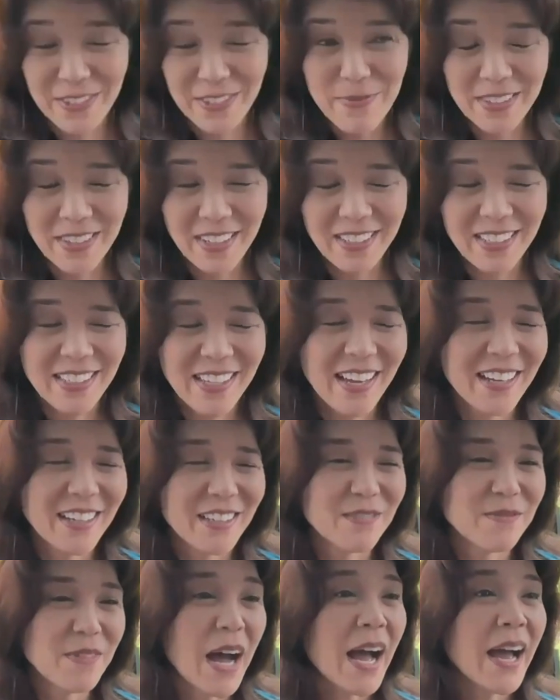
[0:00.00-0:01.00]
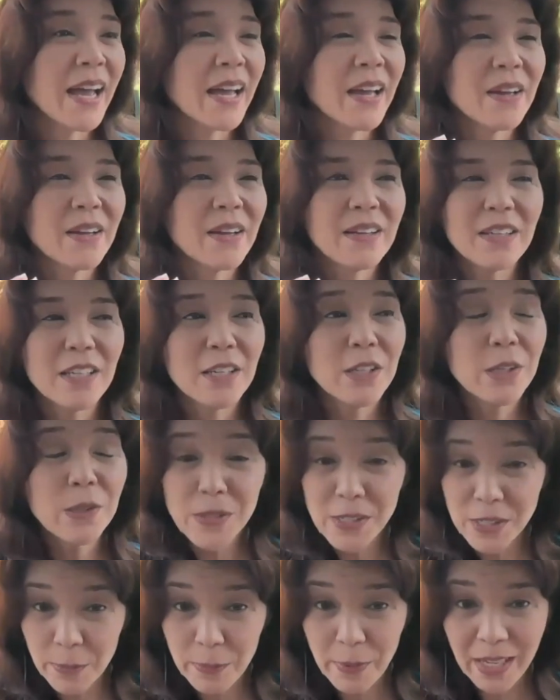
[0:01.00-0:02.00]
book. I'm an
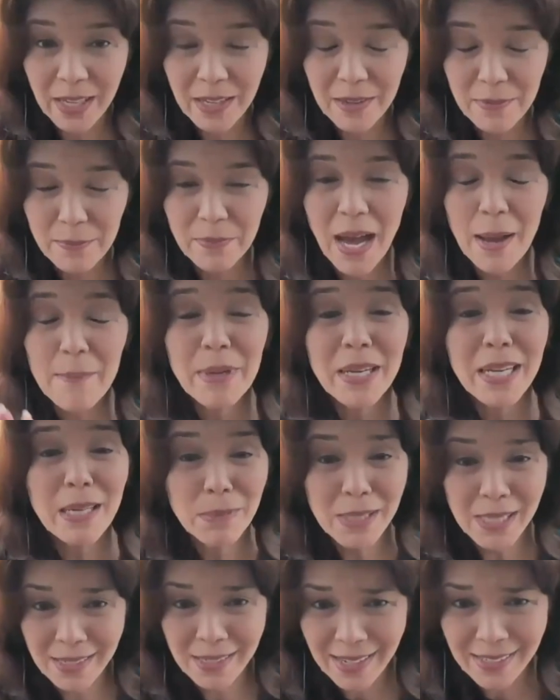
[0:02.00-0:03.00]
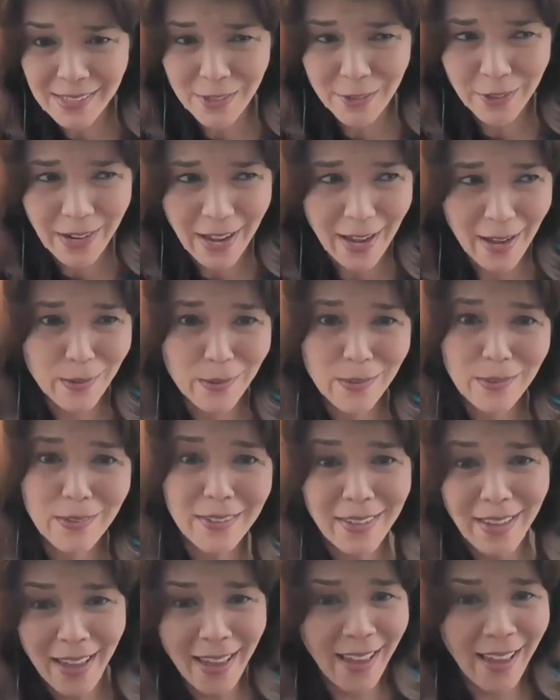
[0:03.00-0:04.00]
empty nester now.
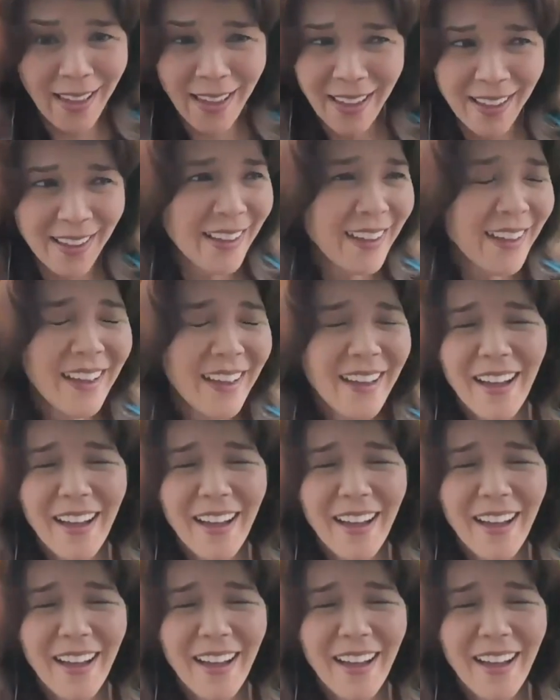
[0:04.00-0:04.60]
Yay.